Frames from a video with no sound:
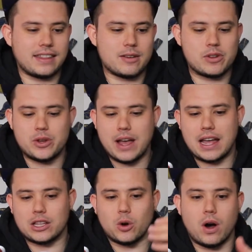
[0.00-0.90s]
And then when you
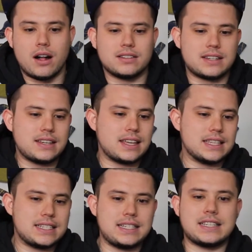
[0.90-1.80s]
add the quality and
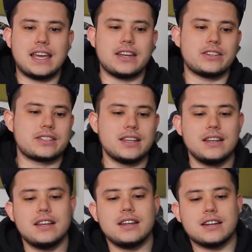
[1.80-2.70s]
the details
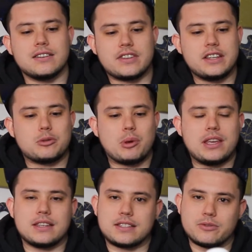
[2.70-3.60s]
of each
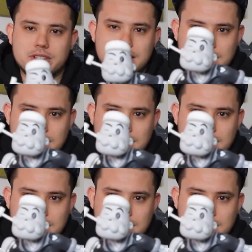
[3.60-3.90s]
piece, it really